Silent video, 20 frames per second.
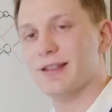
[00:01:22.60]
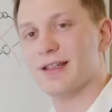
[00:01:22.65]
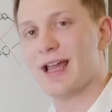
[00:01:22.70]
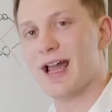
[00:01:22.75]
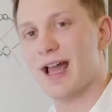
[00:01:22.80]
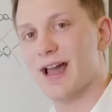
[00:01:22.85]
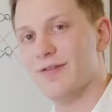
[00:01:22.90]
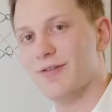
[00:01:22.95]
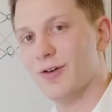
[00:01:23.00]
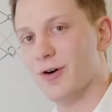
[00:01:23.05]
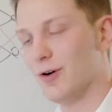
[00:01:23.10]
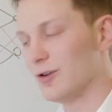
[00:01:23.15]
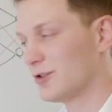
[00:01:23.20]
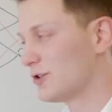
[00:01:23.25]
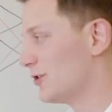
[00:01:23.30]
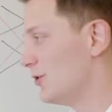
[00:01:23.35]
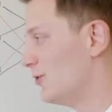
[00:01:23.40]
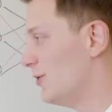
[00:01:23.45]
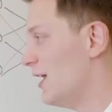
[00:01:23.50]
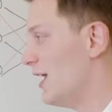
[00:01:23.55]
they have
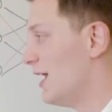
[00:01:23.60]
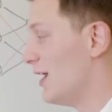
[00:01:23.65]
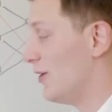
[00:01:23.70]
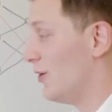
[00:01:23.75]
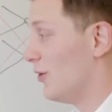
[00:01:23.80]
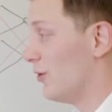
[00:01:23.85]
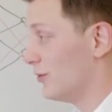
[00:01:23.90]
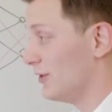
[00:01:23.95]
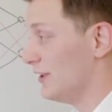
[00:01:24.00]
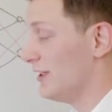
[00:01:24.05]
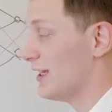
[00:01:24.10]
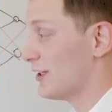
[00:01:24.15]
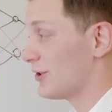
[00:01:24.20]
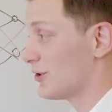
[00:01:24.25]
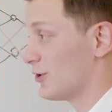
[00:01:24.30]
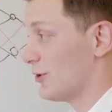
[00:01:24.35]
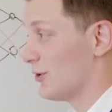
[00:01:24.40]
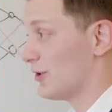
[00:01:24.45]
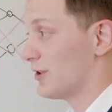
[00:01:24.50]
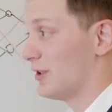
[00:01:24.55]
also only a
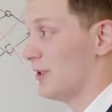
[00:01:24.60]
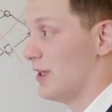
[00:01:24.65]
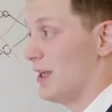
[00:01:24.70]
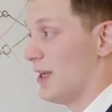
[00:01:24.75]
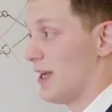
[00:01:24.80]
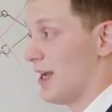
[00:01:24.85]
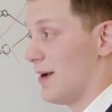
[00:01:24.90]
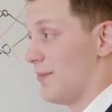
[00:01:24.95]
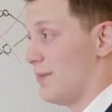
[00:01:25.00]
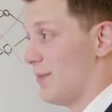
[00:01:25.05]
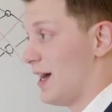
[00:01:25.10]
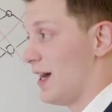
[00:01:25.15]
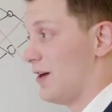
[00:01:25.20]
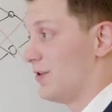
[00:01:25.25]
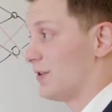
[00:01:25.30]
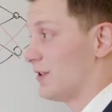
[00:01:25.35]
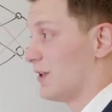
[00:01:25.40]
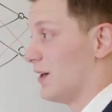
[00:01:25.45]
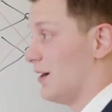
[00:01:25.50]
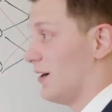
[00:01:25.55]
certain
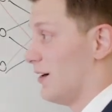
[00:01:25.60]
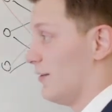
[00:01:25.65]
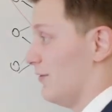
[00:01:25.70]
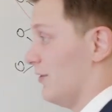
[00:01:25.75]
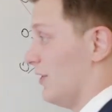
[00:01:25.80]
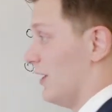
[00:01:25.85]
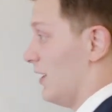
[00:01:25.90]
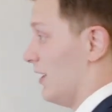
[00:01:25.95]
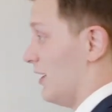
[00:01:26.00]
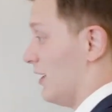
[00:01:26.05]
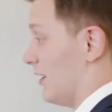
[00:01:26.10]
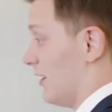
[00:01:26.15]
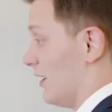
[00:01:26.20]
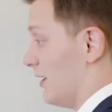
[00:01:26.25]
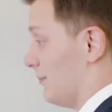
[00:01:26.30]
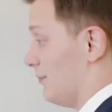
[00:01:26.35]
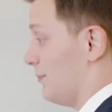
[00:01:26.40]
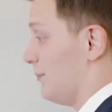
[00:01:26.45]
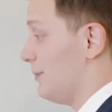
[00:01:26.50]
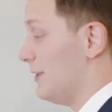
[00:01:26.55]
amount of
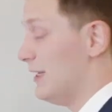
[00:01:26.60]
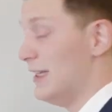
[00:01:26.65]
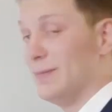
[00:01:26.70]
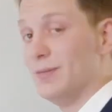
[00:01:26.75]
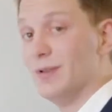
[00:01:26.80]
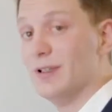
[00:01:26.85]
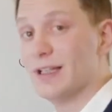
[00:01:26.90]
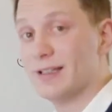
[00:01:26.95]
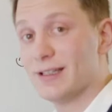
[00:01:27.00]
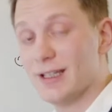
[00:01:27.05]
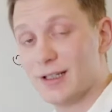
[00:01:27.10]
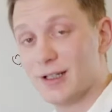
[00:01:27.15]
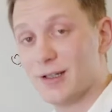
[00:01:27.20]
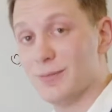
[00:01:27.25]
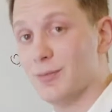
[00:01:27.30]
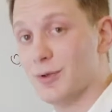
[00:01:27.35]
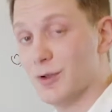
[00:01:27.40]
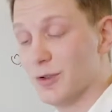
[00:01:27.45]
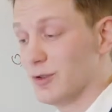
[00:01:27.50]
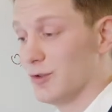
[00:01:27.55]
people that they
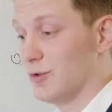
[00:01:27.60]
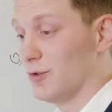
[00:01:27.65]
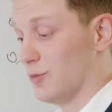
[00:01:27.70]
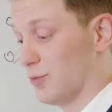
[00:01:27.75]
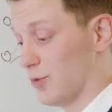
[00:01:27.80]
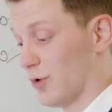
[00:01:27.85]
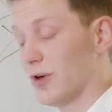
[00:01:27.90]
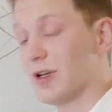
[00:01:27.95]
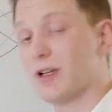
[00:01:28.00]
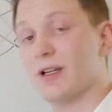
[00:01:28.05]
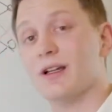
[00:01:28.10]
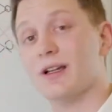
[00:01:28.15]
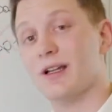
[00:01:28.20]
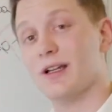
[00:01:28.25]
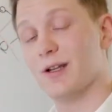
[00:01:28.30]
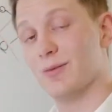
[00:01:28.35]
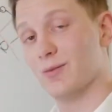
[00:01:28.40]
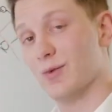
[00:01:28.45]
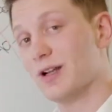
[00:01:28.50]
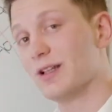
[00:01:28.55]
could put to work
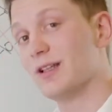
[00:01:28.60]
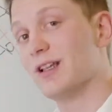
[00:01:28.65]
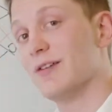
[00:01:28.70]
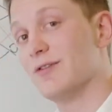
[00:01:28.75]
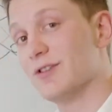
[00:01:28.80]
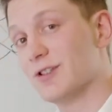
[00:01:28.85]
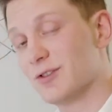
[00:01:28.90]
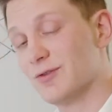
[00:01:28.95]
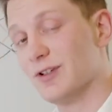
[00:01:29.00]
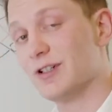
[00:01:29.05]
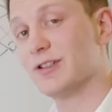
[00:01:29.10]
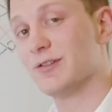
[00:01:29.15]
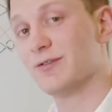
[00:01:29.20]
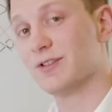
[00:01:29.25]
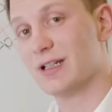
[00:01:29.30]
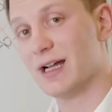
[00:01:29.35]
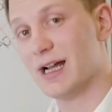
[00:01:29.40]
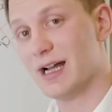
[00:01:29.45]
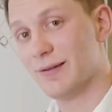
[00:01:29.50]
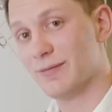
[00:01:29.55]
in one given stretch of
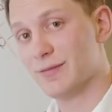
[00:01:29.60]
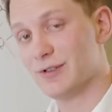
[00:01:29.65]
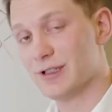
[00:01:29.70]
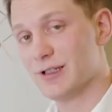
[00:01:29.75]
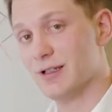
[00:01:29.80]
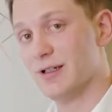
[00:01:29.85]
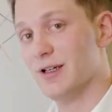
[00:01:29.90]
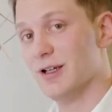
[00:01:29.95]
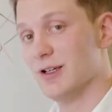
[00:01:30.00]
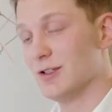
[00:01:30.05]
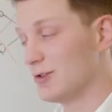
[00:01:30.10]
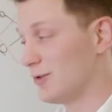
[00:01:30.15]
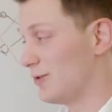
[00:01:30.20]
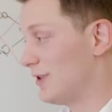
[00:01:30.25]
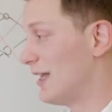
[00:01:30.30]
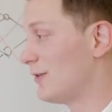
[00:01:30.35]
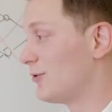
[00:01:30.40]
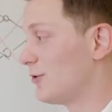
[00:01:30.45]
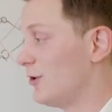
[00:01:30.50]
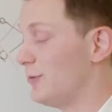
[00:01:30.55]
times. So
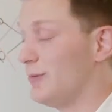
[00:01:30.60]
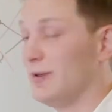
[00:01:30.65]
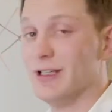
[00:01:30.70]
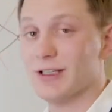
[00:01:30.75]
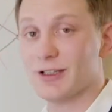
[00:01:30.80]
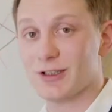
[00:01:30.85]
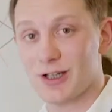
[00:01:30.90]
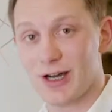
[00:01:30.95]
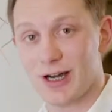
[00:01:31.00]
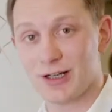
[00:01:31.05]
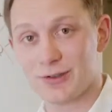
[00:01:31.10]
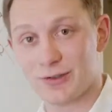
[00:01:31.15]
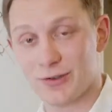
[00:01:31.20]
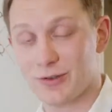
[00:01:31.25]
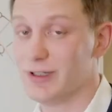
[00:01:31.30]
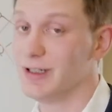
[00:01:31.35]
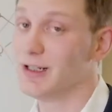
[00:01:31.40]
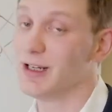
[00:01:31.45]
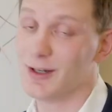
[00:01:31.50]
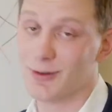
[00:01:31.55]
that could be a
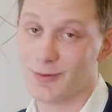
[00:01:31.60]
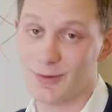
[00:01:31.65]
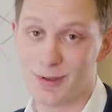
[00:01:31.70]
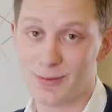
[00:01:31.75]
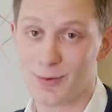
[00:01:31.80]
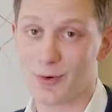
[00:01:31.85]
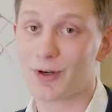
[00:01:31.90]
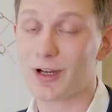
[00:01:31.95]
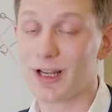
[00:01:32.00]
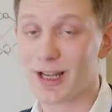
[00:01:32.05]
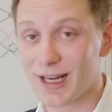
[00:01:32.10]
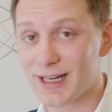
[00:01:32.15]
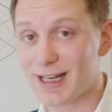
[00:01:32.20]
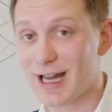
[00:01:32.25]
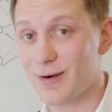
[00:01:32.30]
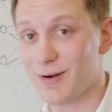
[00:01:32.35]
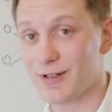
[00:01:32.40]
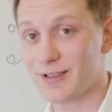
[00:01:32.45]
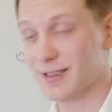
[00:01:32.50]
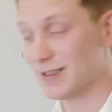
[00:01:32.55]
doctor, he can only work 8
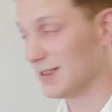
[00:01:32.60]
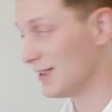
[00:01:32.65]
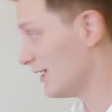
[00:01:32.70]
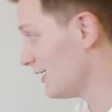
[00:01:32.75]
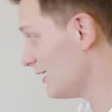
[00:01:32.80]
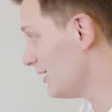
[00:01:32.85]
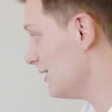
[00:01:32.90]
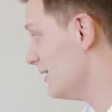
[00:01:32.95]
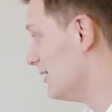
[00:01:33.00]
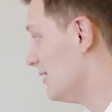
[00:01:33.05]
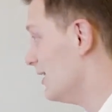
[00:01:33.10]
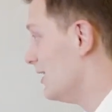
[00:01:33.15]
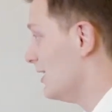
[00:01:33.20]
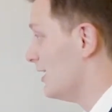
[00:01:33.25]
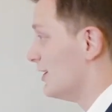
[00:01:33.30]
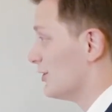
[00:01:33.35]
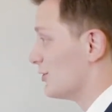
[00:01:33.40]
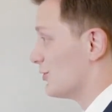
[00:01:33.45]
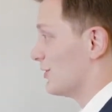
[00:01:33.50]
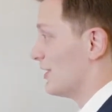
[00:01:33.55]
hours a day.
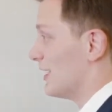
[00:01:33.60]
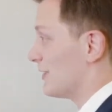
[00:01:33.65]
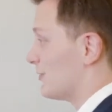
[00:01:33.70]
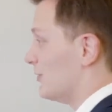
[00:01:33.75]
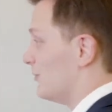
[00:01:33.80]
So that